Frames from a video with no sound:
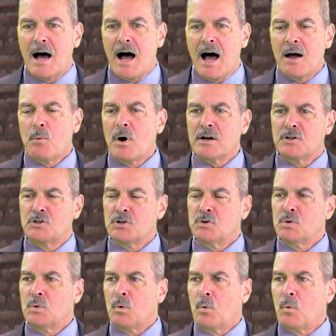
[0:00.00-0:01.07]
I want to
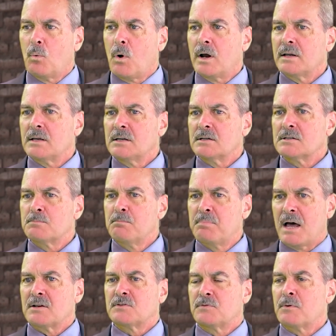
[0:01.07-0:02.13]
do what is
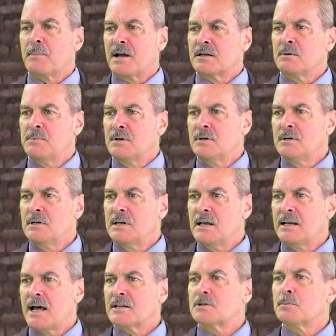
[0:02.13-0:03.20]
best for my community,
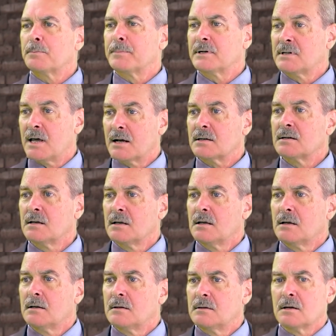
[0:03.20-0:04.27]
and that's to protect
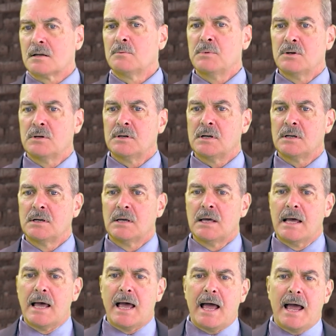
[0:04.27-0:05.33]
the community.
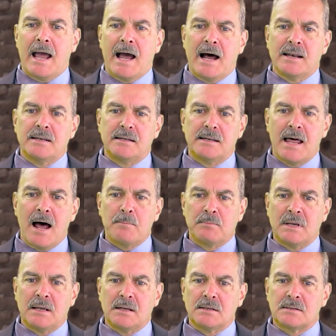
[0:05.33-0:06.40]
Mm. And that
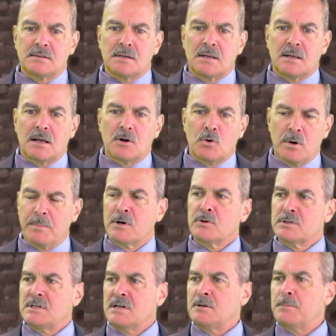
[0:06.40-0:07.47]
means
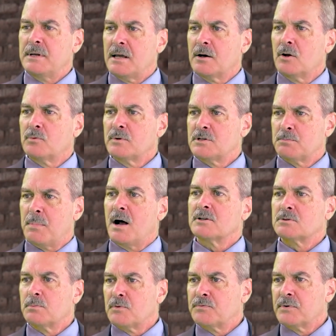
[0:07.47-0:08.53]
criminals need to be held
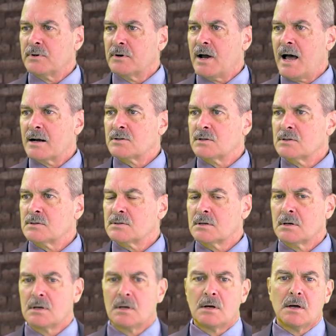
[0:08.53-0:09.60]
responsible for their actions.
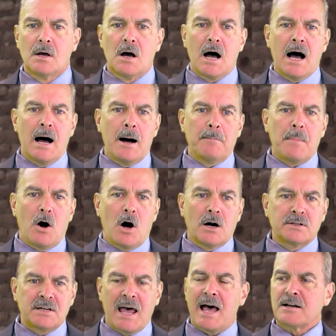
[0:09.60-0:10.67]

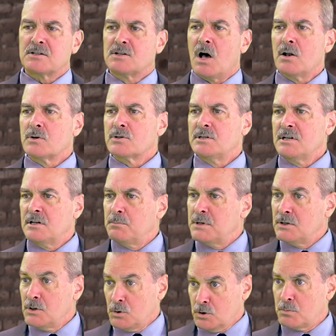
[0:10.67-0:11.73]
Our tax dollars need to be
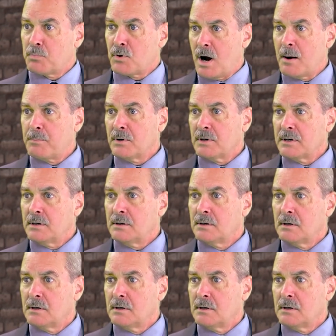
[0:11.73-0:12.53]
used properly.